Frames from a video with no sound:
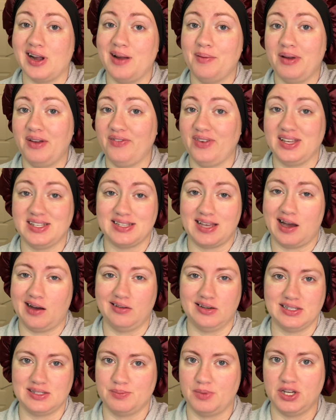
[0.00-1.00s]
my face out
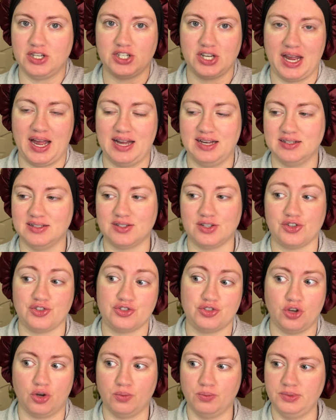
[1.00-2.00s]
as much as
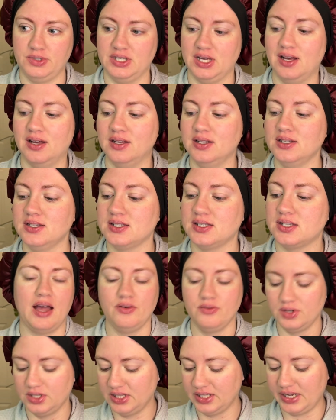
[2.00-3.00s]
soap does. And
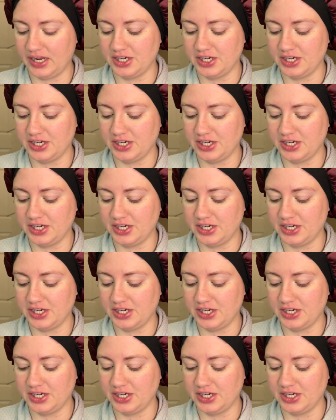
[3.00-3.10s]
really I